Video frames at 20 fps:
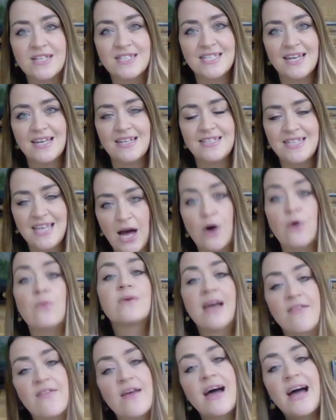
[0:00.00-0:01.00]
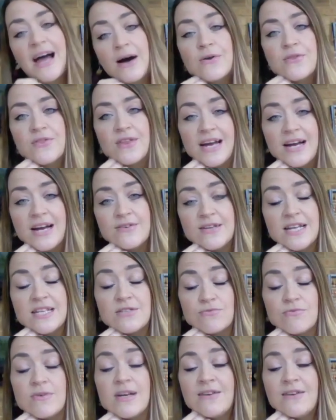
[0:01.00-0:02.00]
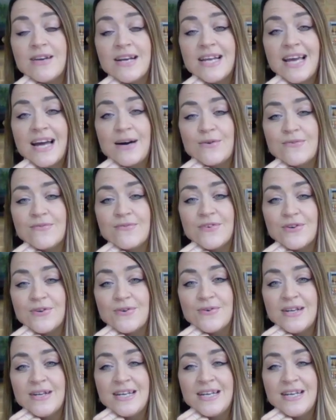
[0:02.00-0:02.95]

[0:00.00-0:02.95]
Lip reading: help get that out there is really, really helpful.